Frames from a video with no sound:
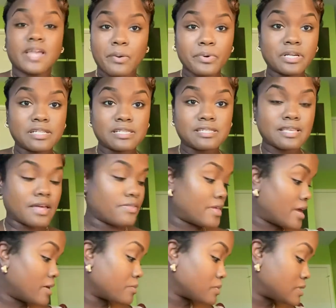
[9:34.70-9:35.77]
we're gonna set
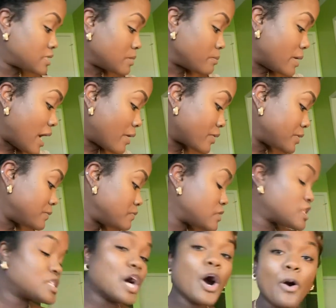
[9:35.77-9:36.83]
that with some powder.
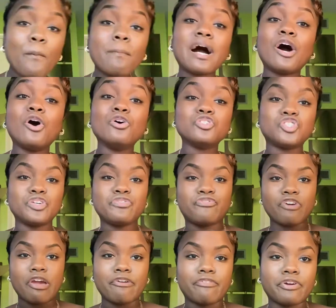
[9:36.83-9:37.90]
So my OG
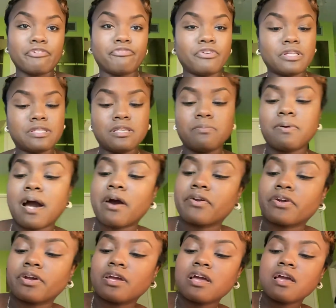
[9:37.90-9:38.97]
favorite Fenty
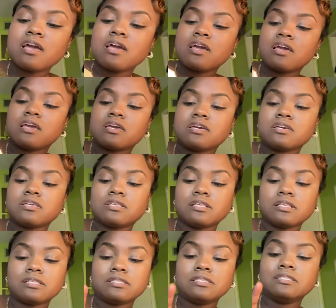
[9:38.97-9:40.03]
powder
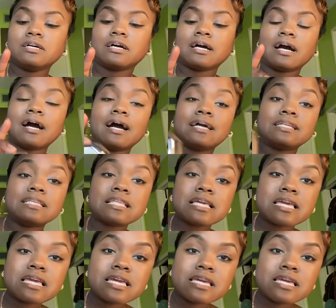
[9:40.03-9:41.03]
is the honey.